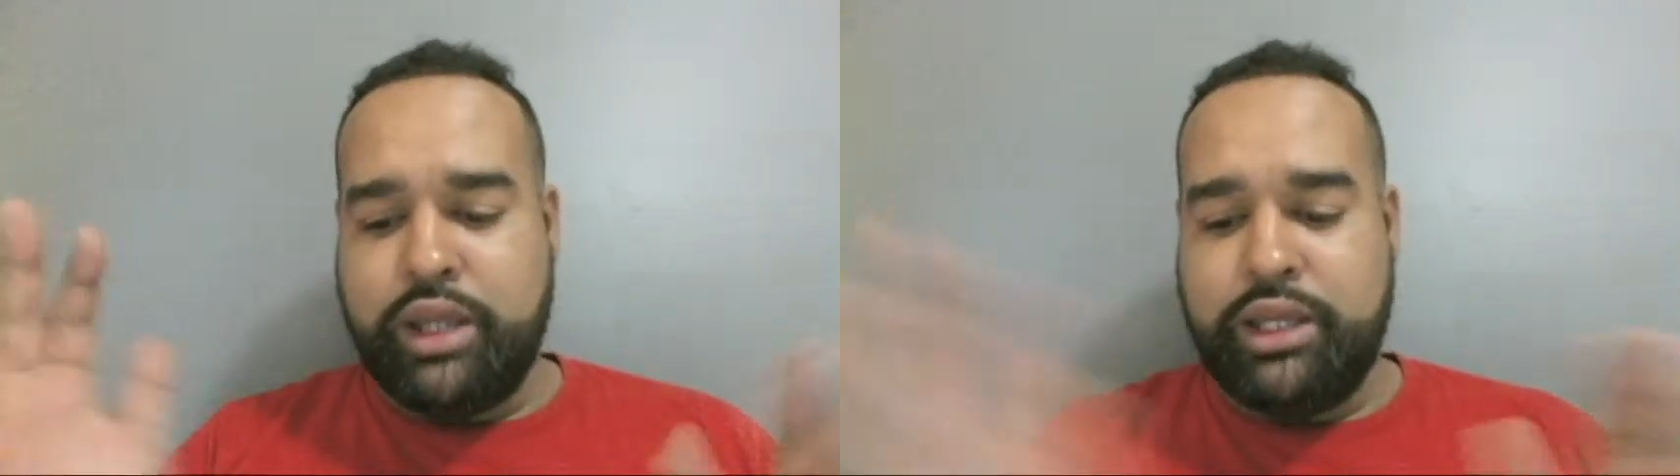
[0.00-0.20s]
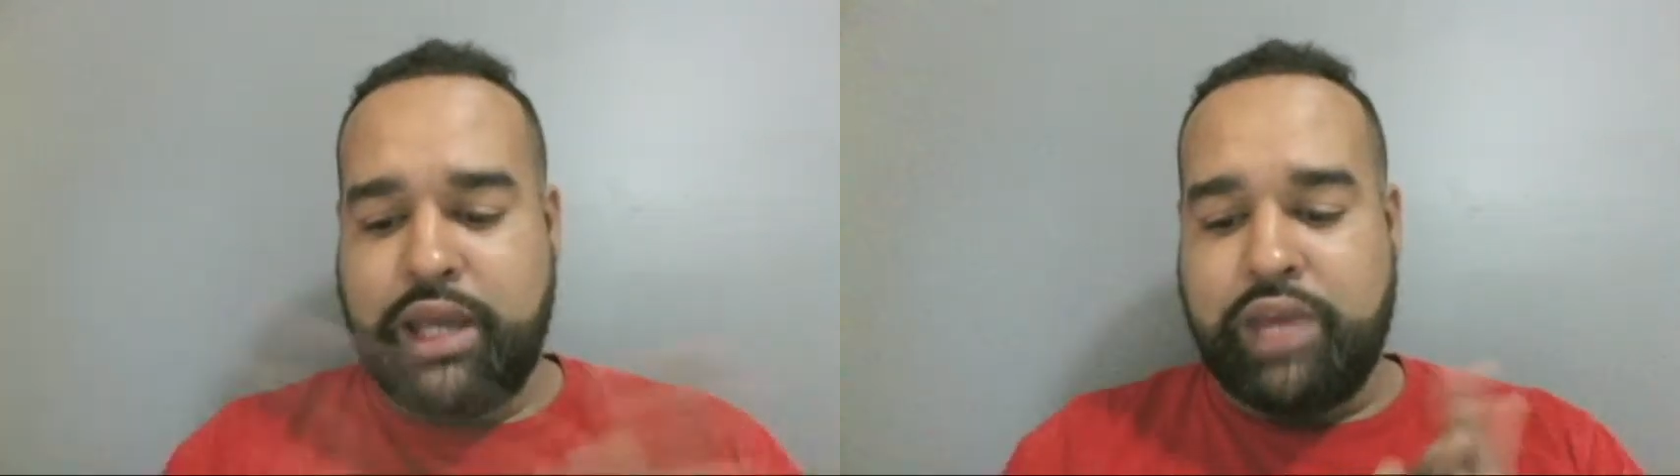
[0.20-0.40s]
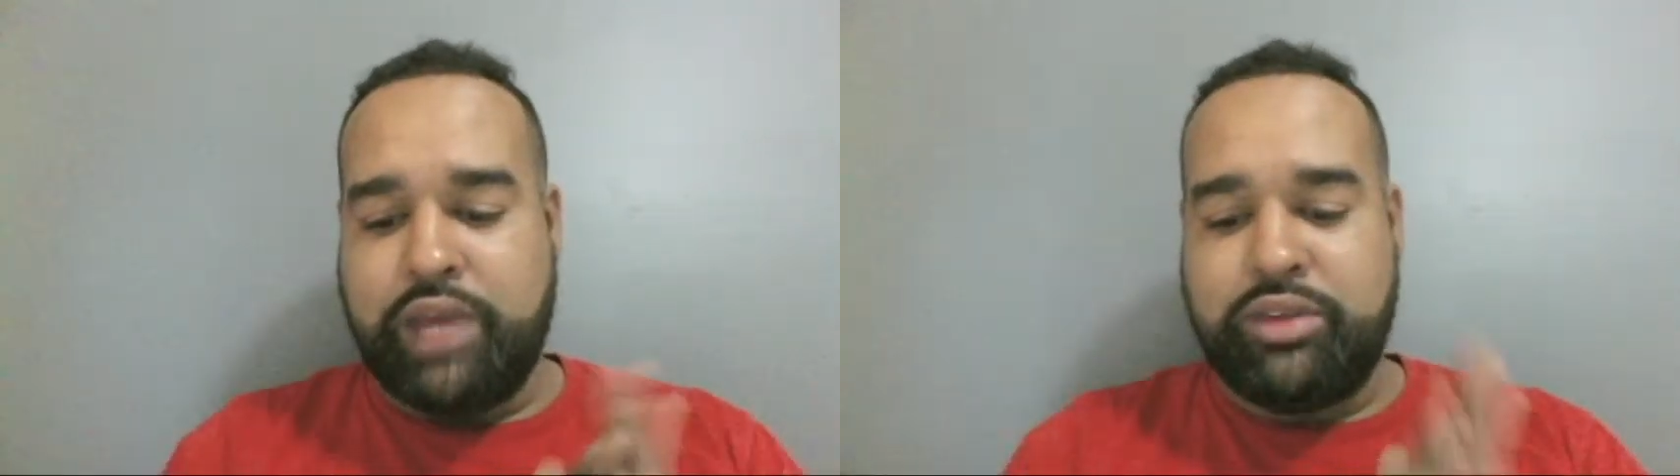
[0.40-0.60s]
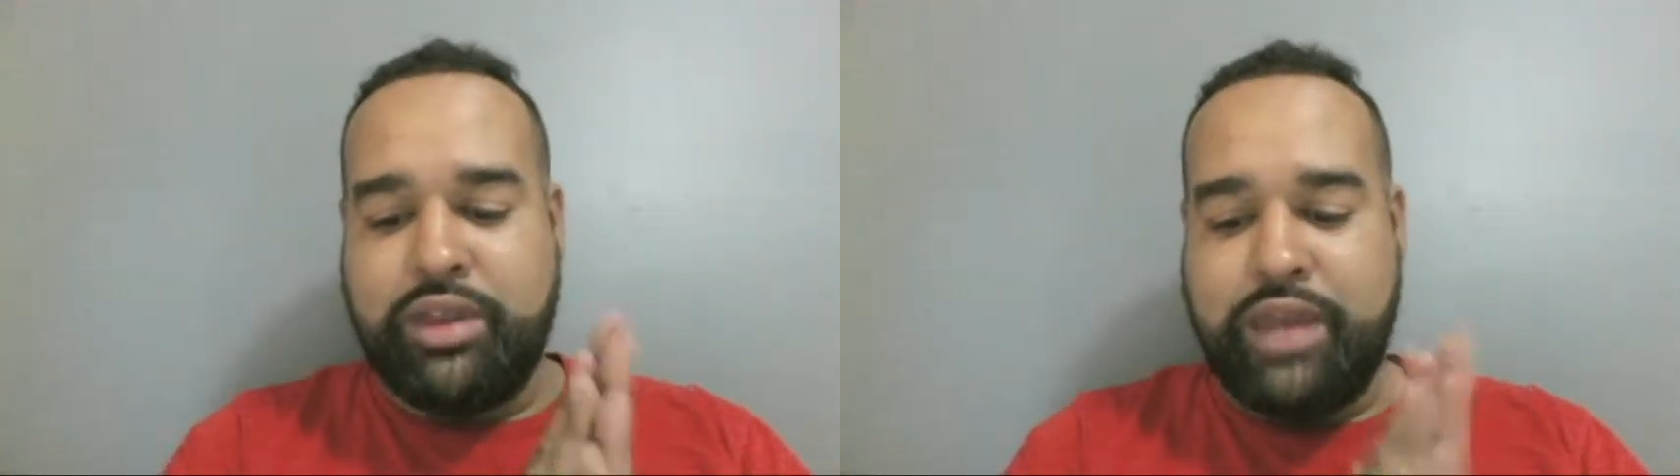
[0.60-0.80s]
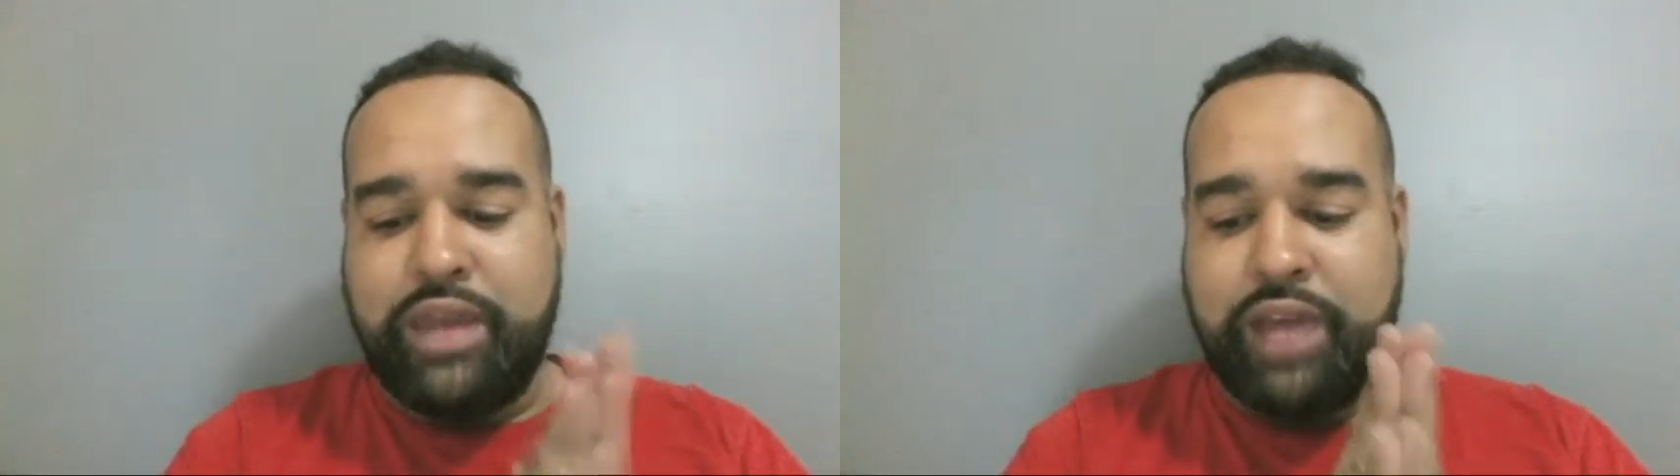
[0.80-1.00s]
Yes,
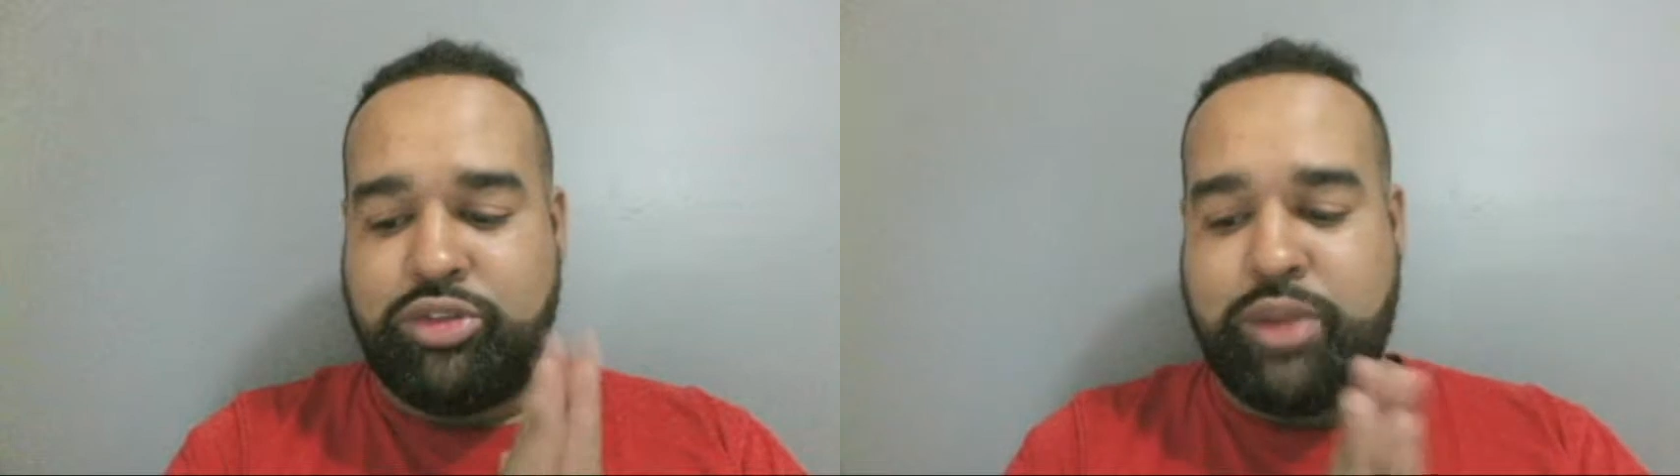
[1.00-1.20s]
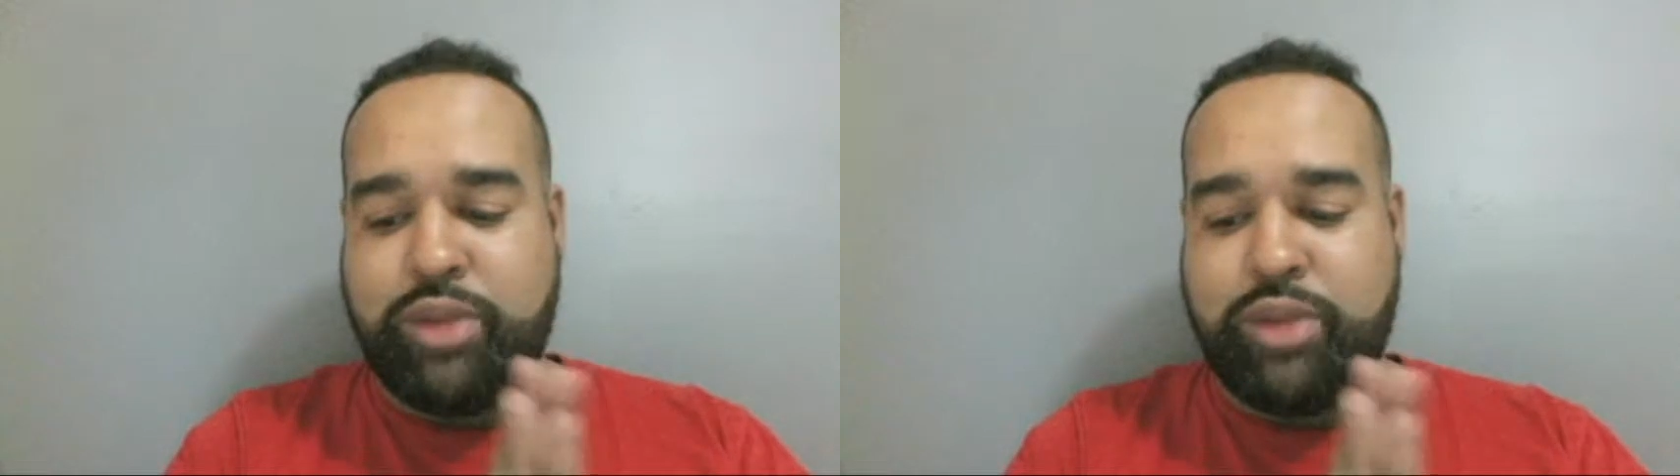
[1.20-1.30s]
that's